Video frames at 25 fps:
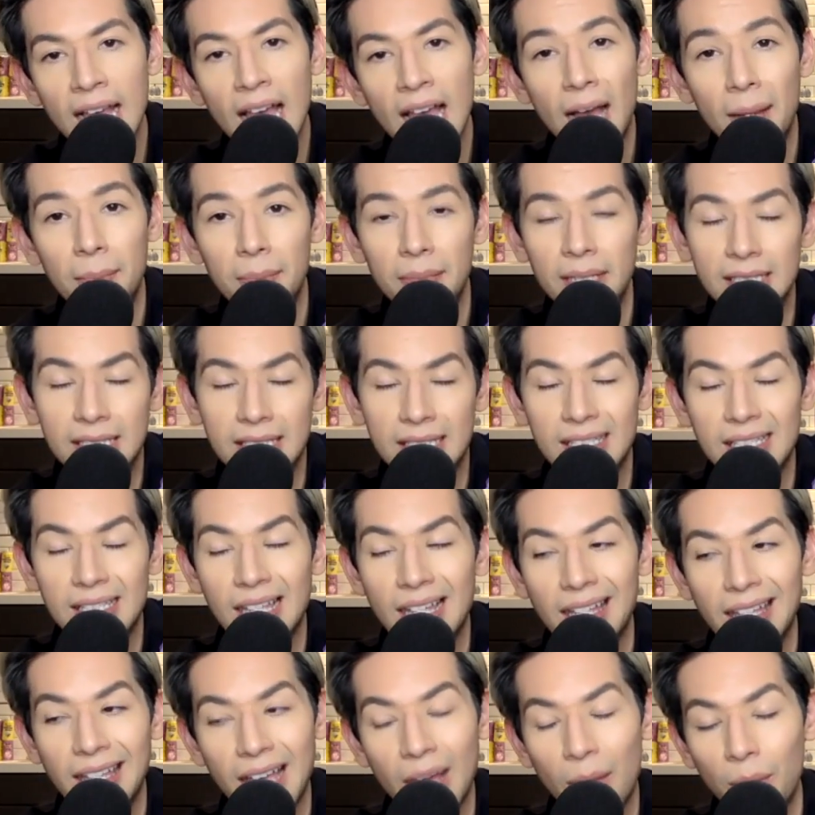and Melissa's
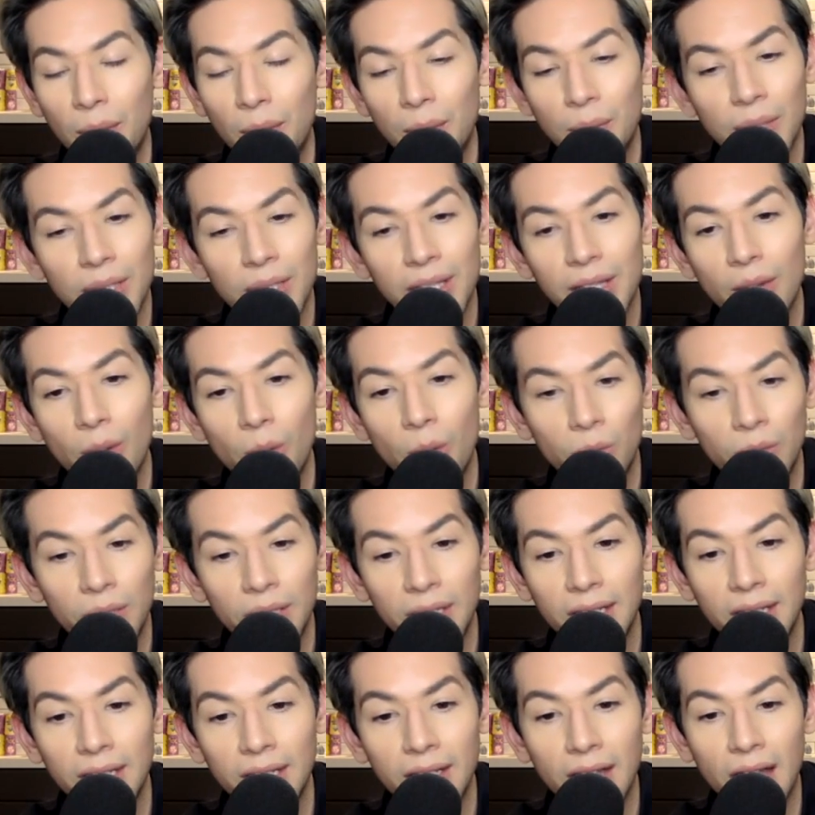like, yeah, we really
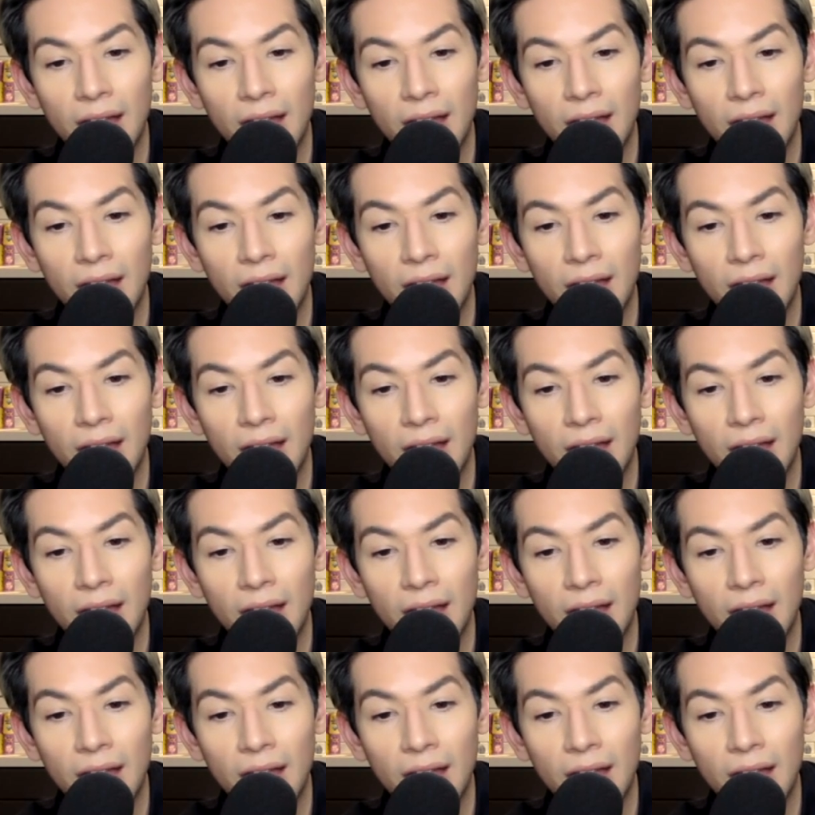only